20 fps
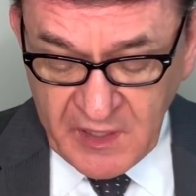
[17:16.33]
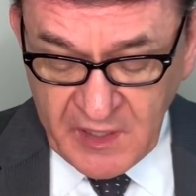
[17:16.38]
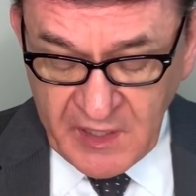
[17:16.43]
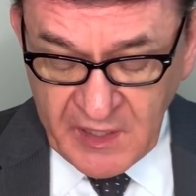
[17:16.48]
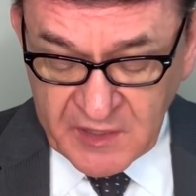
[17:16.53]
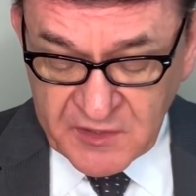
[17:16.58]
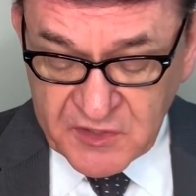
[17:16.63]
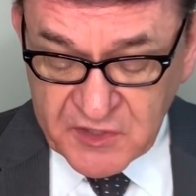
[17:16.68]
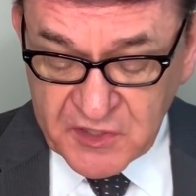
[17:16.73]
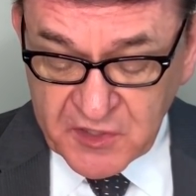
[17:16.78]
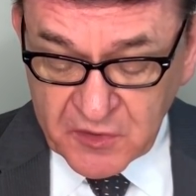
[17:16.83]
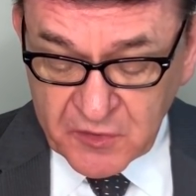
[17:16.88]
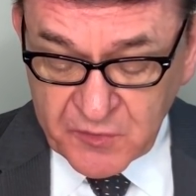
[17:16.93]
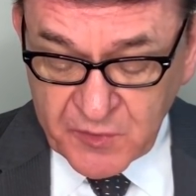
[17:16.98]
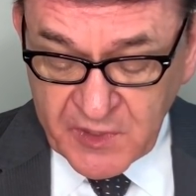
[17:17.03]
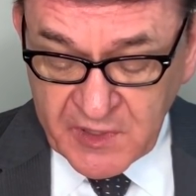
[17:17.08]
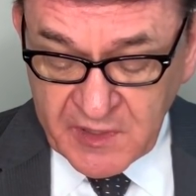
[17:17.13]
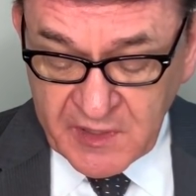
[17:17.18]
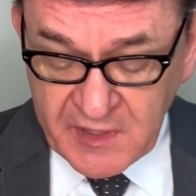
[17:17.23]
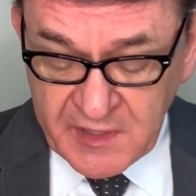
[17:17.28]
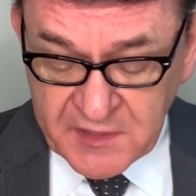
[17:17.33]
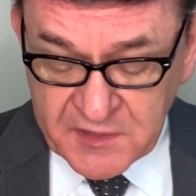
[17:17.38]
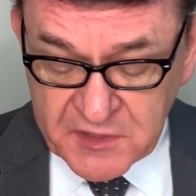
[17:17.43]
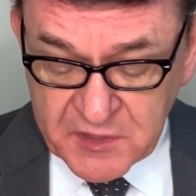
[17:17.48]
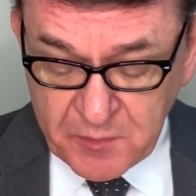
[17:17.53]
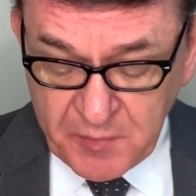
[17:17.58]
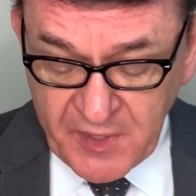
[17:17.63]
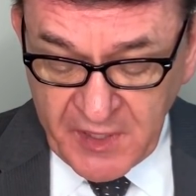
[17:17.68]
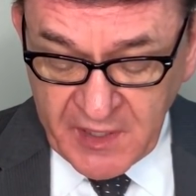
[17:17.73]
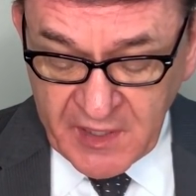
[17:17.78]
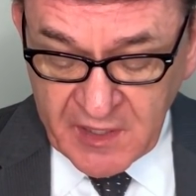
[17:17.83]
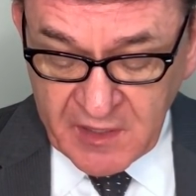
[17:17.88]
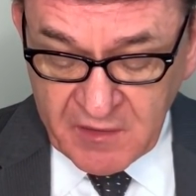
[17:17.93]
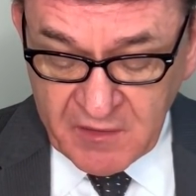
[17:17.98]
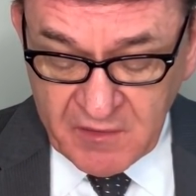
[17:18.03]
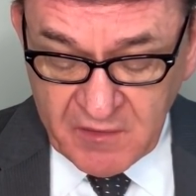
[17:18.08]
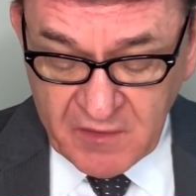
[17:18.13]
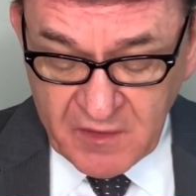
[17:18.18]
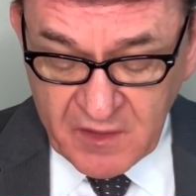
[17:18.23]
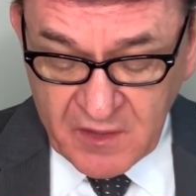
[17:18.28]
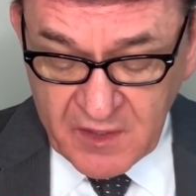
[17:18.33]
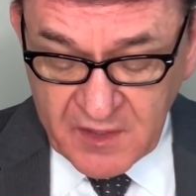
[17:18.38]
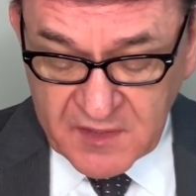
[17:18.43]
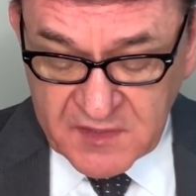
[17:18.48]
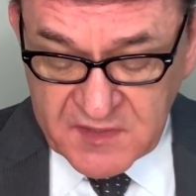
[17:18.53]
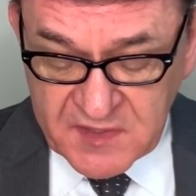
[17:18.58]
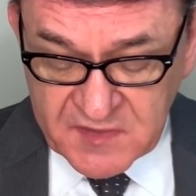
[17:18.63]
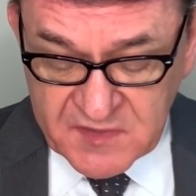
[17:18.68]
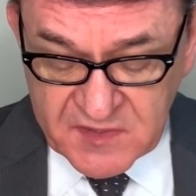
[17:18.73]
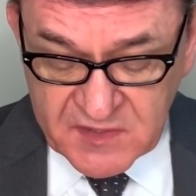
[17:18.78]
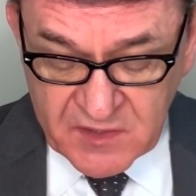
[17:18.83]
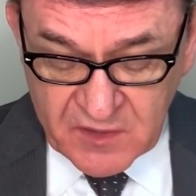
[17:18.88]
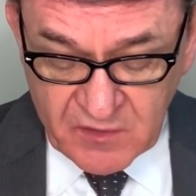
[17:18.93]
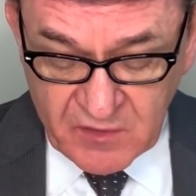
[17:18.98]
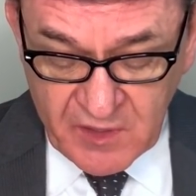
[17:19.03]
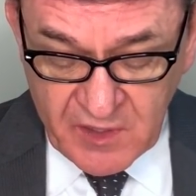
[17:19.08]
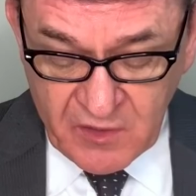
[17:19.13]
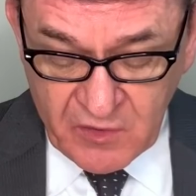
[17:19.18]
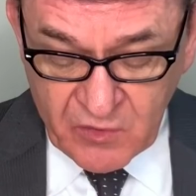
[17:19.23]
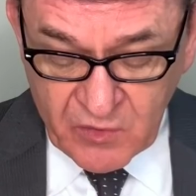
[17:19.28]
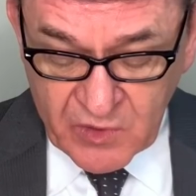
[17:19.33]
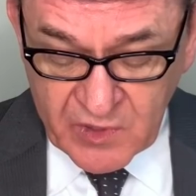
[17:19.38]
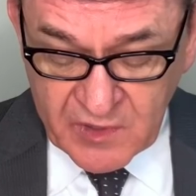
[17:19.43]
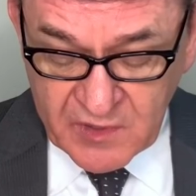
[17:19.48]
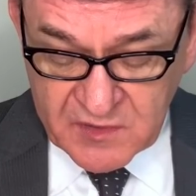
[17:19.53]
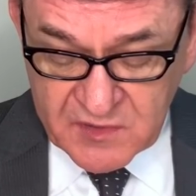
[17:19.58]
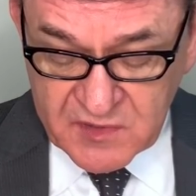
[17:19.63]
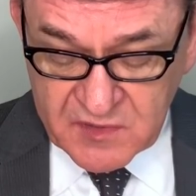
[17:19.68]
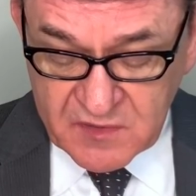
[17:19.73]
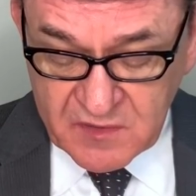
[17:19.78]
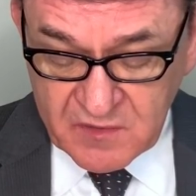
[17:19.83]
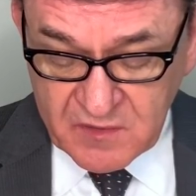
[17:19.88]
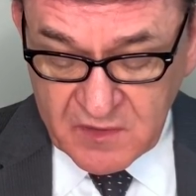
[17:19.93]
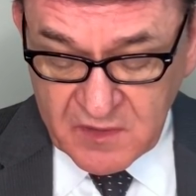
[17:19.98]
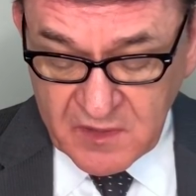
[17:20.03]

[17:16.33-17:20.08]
and children in Japan. Sincerely yours,